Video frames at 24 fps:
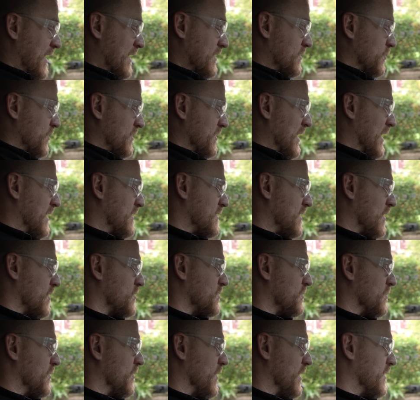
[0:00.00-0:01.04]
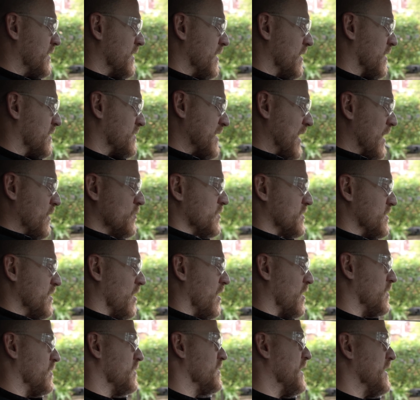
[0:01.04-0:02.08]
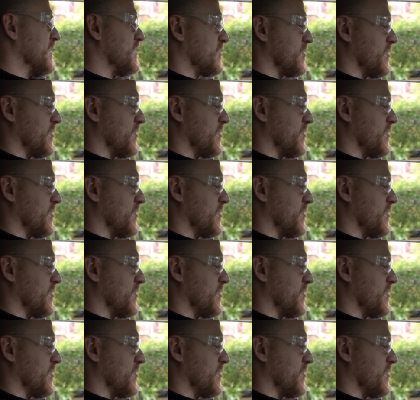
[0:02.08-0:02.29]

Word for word: That's what that tells me right there because I was not on that